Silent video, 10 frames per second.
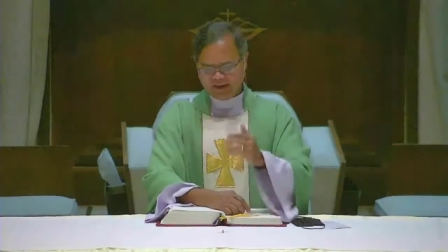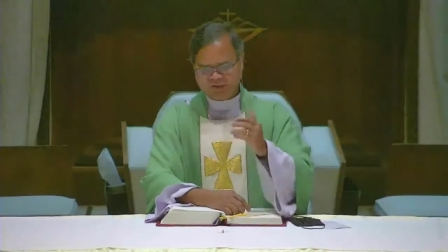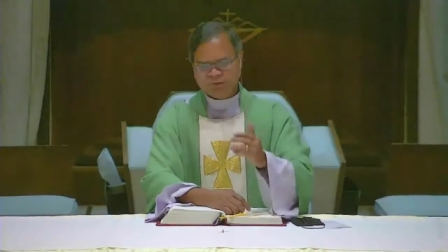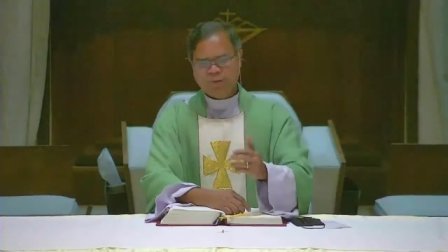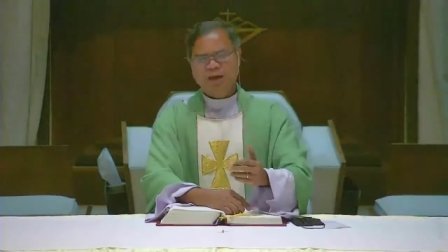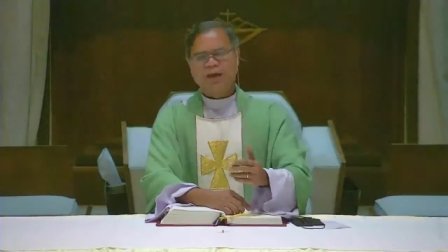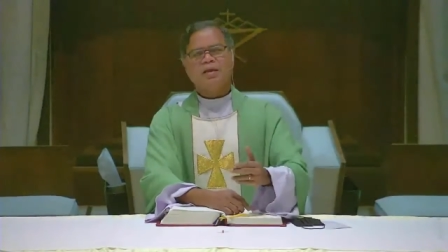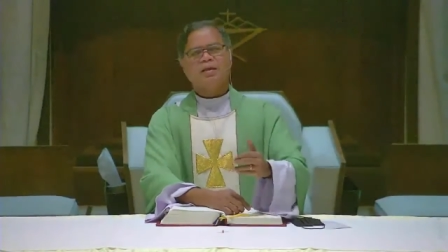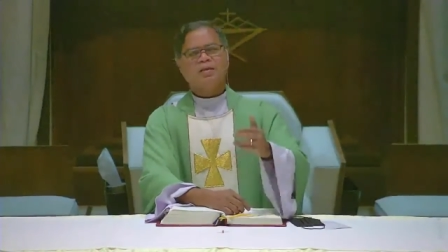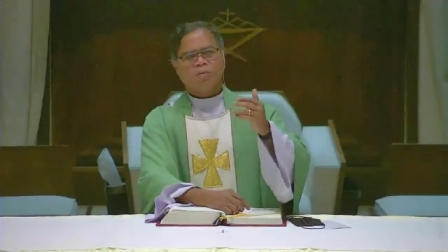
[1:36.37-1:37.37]
And that is
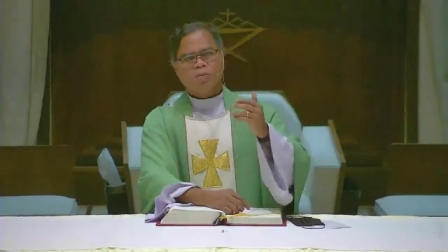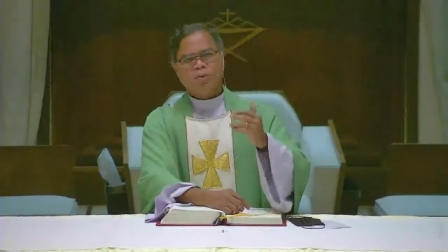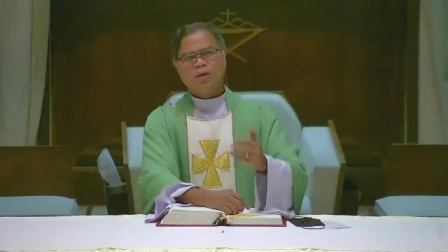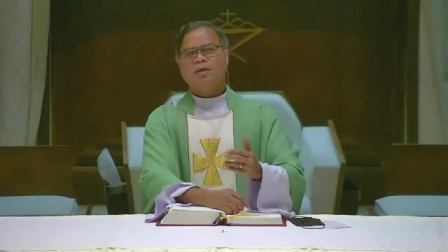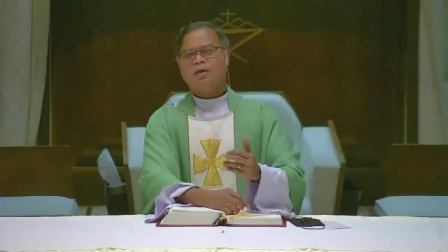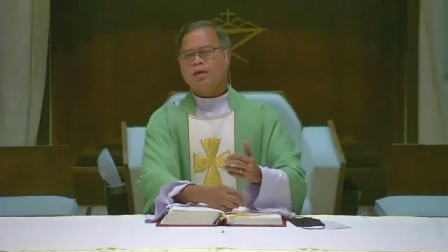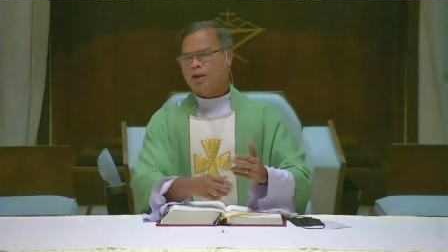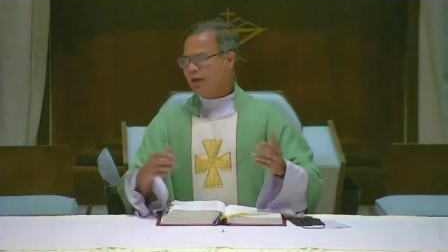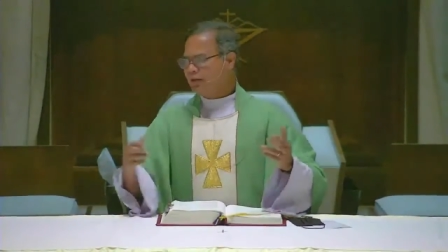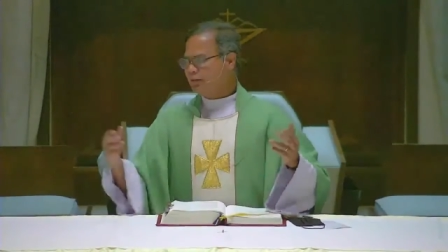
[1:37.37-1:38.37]
where
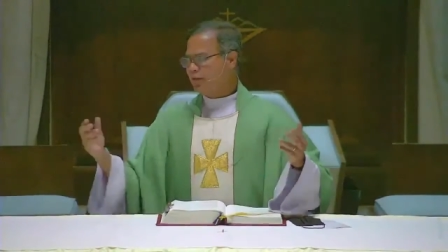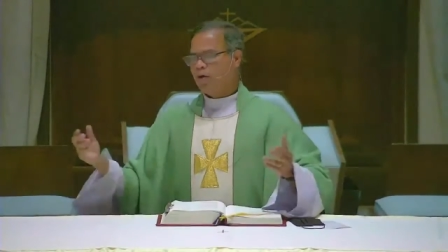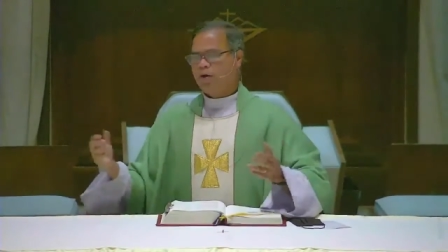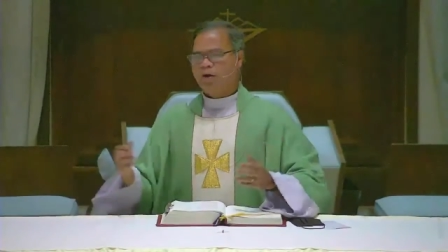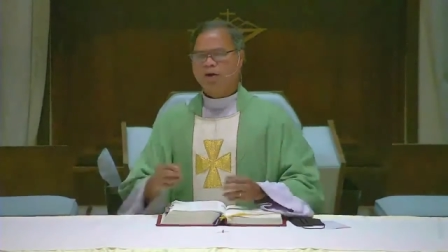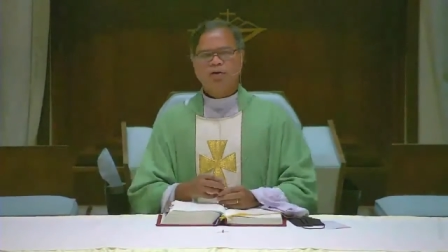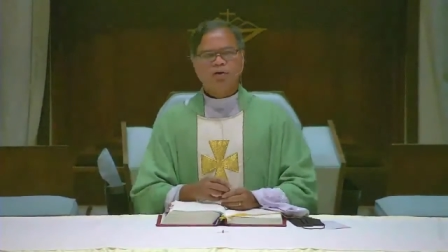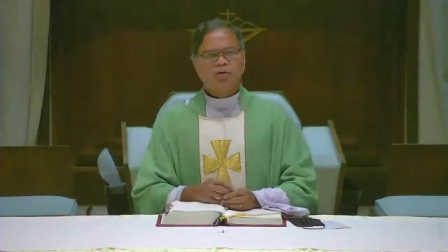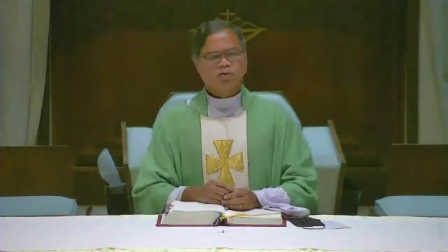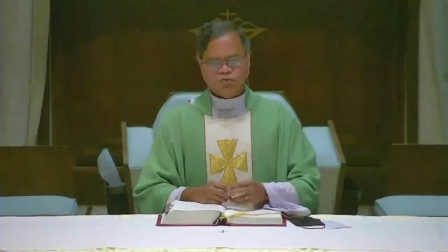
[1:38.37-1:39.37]
we, like the
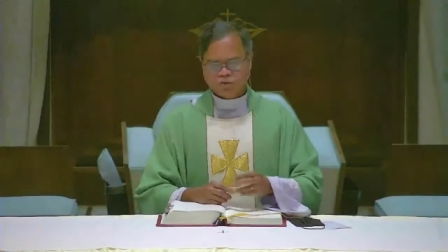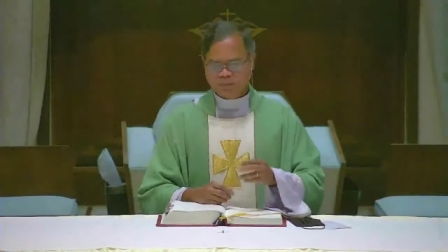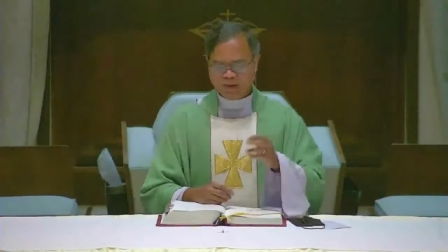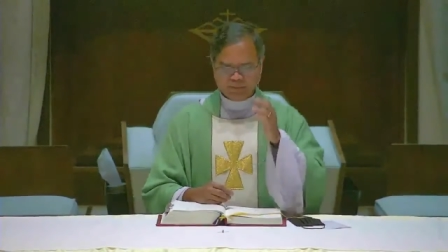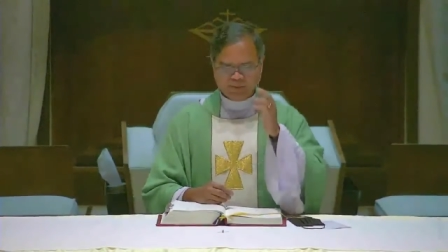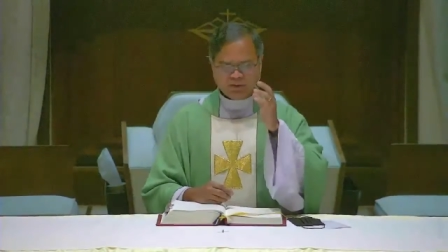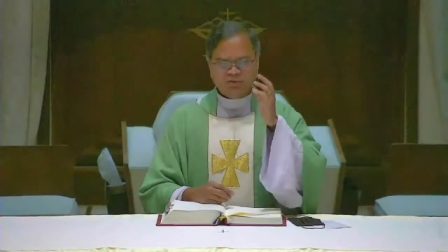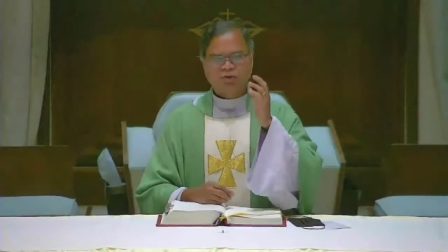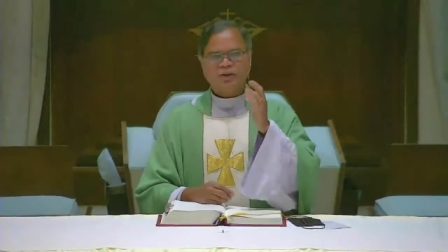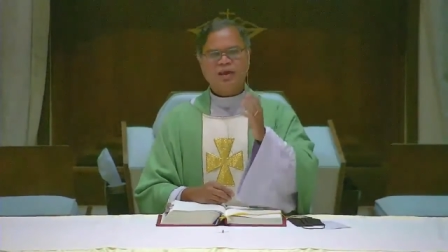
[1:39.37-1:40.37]
Lord, should be
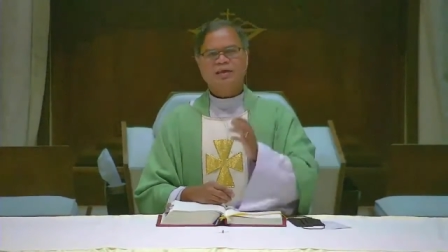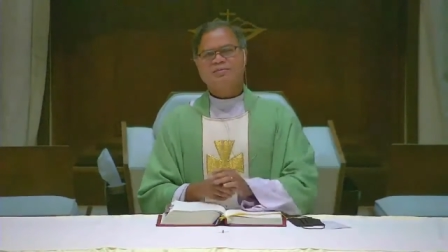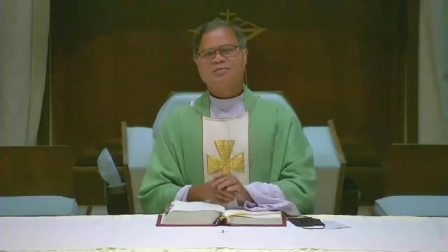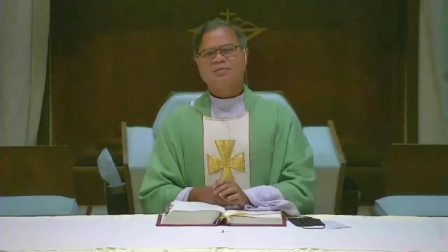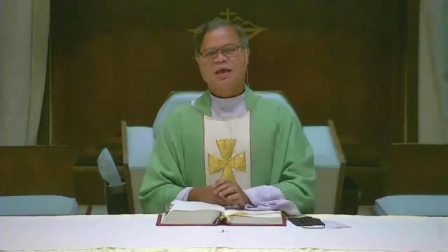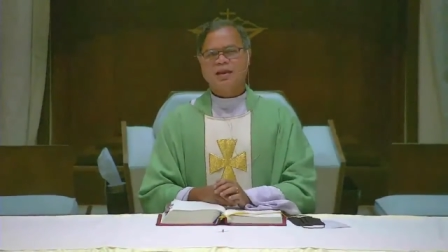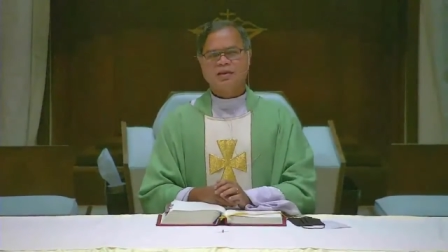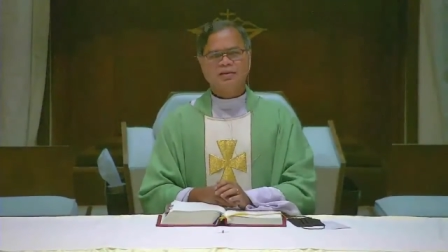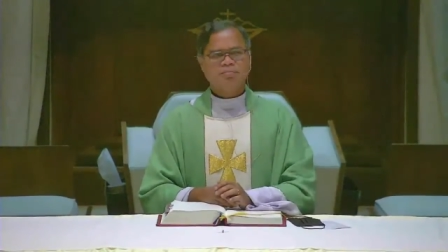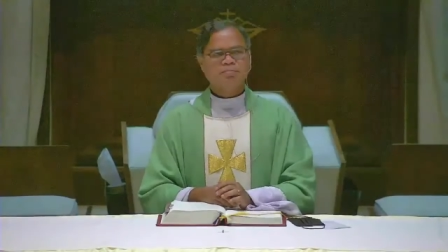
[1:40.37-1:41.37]
able to take a
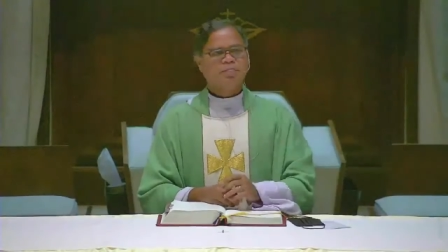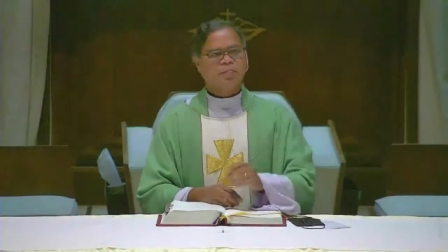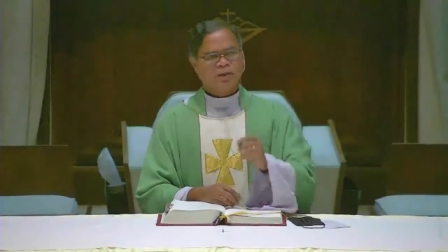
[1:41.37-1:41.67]
stand